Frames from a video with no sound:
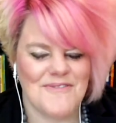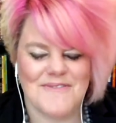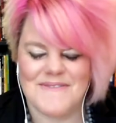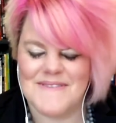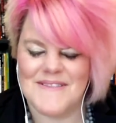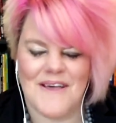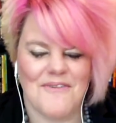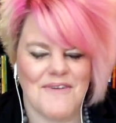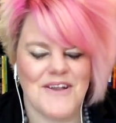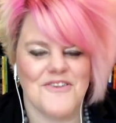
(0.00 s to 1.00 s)

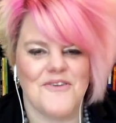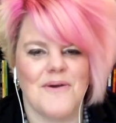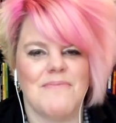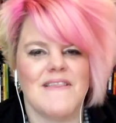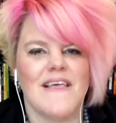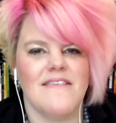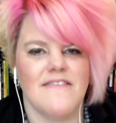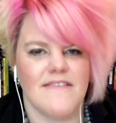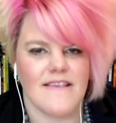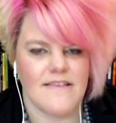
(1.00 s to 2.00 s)
what you're doing. But
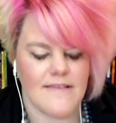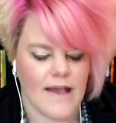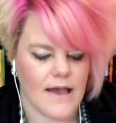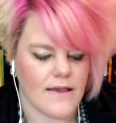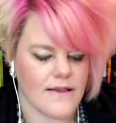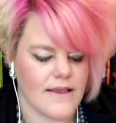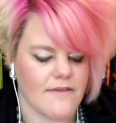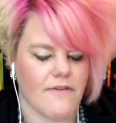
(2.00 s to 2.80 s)
let's give